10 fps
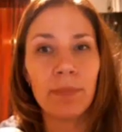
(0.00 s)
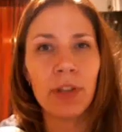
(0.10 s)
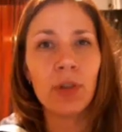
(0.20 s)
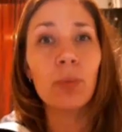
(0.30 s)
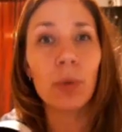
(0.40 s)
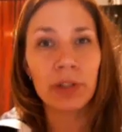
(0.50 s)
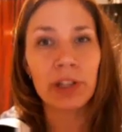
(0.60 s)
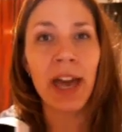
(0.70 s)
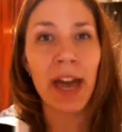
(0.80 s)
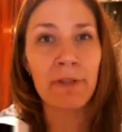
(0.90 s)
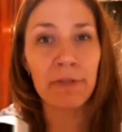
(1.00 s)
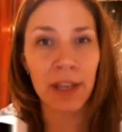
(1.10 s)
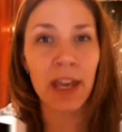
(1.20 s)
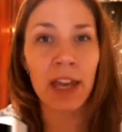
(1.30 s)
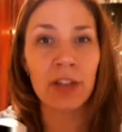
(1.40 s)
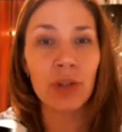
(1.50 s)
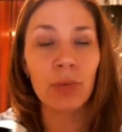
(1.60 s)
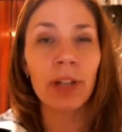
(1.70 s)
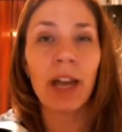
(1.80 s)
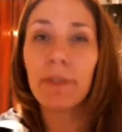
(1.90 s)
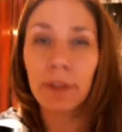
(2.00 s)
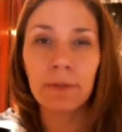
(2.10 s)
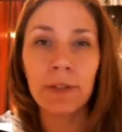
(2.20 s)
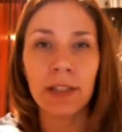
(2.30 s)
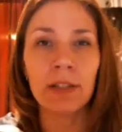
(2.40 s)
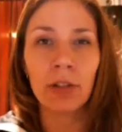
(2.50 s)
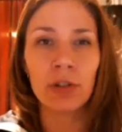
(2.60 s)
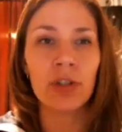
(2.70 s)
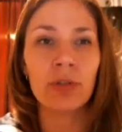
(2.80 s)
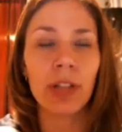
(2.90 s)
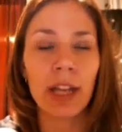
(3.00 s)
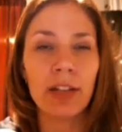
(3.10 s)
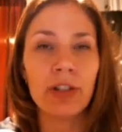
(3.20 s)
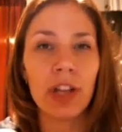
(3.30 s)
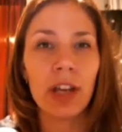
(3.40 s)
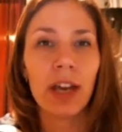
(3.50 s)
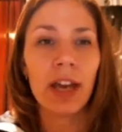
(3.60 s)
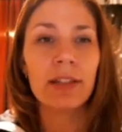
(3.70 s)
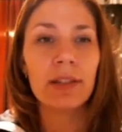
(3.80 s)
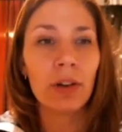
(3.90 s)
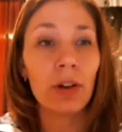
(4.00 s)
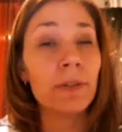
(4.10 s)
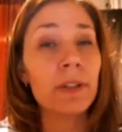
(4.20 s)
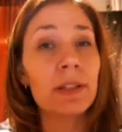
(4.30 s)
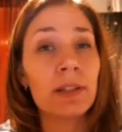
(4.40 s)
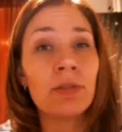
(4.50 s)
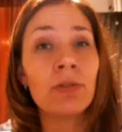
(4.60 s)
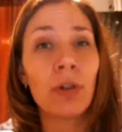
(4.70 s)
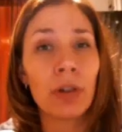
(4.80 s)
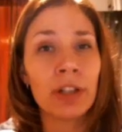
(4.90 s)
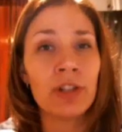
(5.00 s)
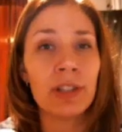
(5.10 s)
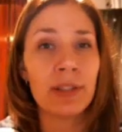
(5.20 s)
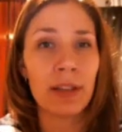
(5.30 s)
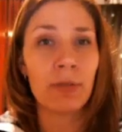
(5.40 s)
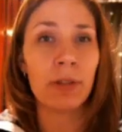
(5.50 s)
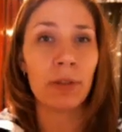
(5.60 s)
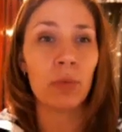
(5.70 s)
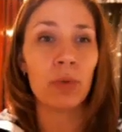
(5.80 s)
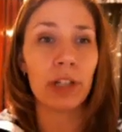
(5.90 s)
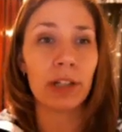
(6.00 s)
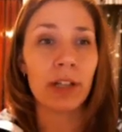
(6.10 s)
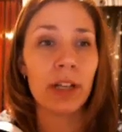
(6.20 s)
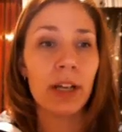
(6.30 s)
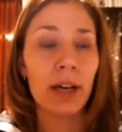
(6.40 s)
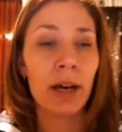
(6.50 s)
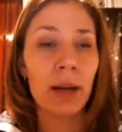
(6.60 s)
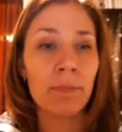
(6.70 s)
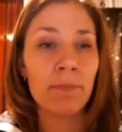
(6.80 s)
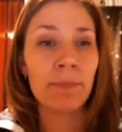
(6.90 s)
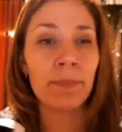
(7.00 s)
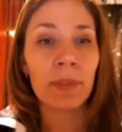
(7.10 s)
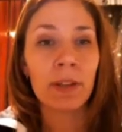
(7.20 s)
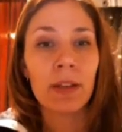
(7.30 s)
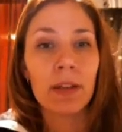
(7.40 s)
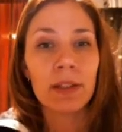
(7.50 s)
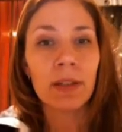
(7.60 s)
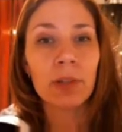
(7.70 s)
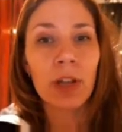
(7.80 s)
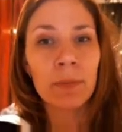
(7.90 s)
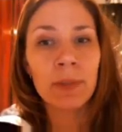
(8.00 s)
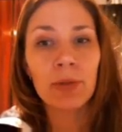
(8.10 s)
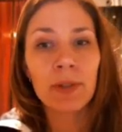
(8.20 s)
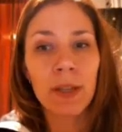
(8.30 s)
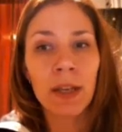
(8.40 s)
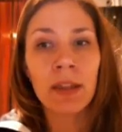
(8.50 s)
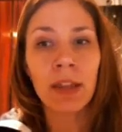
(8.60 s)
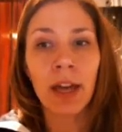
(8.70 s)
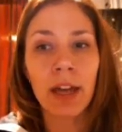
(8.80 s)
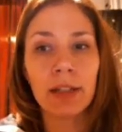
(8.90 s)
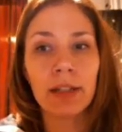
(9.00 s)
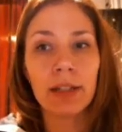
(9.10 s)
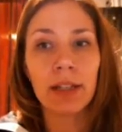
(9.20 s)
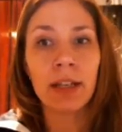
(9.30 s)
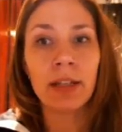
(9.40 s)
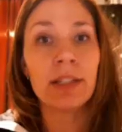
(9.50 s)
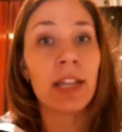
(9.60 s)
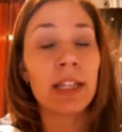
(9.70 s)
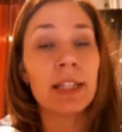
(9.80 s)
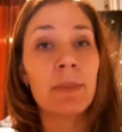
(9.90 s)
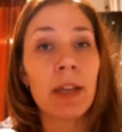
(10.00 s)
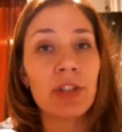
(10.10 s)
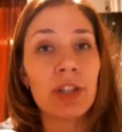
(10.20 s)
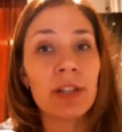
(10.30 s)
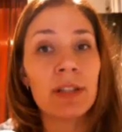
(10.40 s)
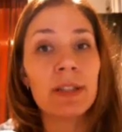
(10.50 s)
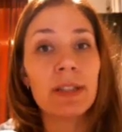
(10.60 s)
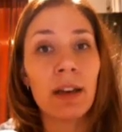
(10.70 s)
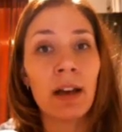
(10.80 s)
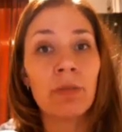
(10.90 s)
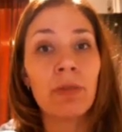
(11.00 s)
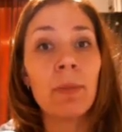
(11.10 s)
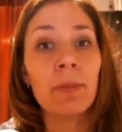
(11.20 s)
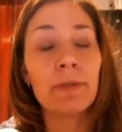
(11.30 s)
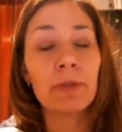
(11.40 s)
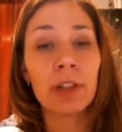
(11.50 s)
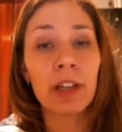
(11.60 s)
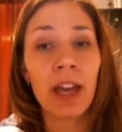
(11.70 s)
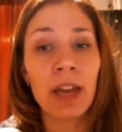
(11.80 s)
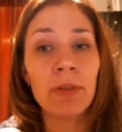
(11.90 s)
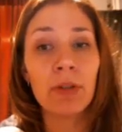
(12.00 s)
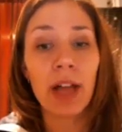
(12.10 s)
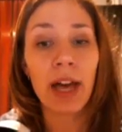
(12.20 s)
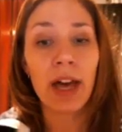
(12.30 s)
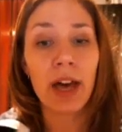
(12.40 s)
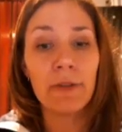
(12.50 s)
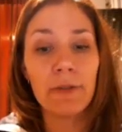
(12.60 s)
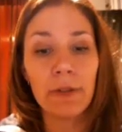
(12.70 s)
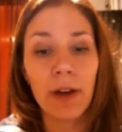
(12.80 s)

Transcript: you want to have the edge, you want to have the physiological edge, and so obviously you're not going to just stick with water. Sometimes you'll see that in tennis matches, right before the game, you'll have